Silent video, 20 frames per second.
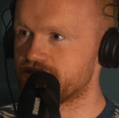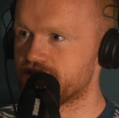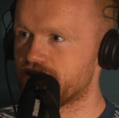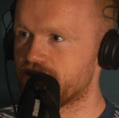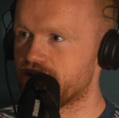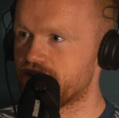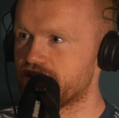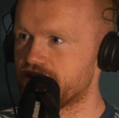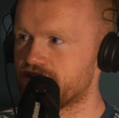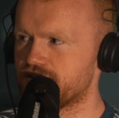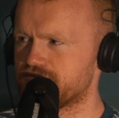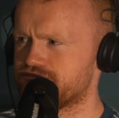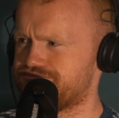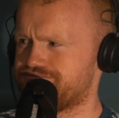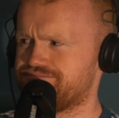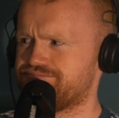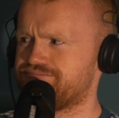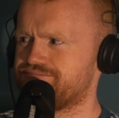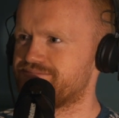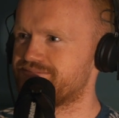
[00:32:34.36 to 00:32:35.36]
like,
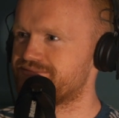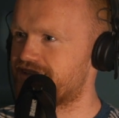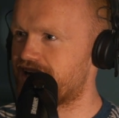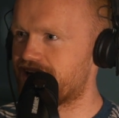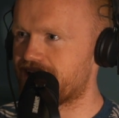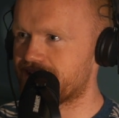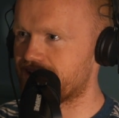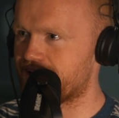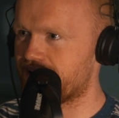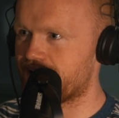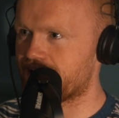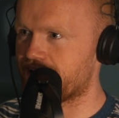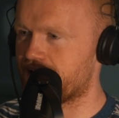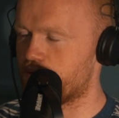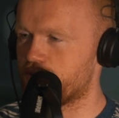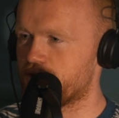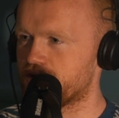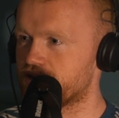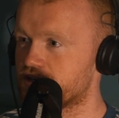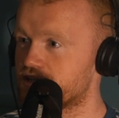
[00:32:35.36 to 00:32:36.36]
that
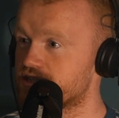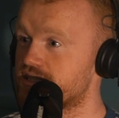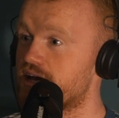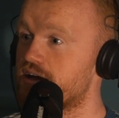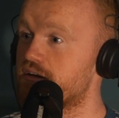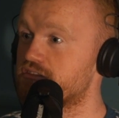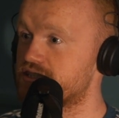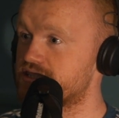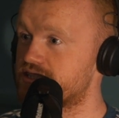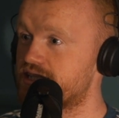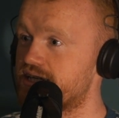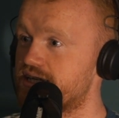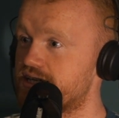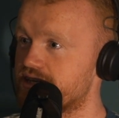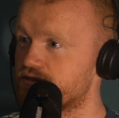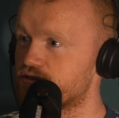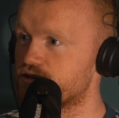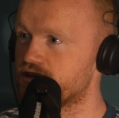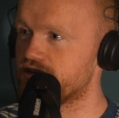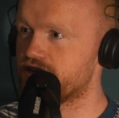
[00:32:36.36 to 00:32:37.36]
can't work because they haven't seen
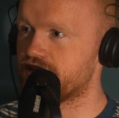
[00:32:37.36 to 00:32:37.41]
it, right,